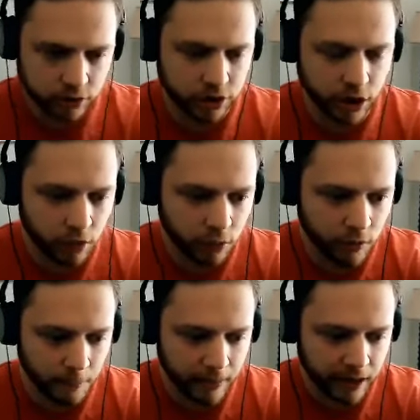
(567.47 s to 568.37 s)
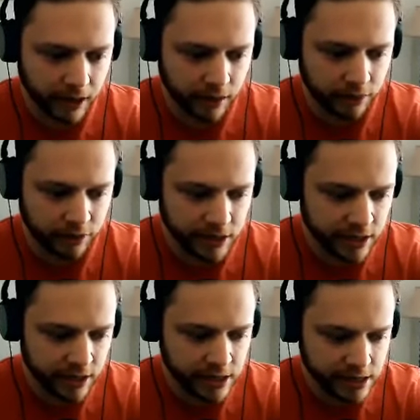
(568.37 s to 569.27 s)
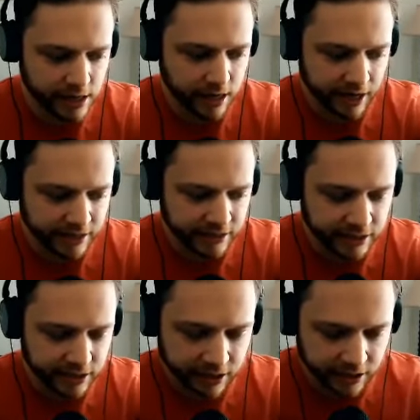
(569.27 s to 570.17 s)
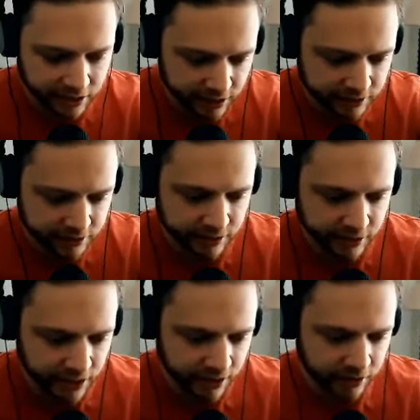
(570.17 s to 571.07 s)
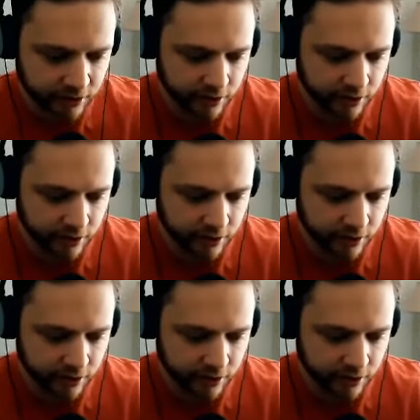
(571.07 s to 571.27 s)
So the idea is that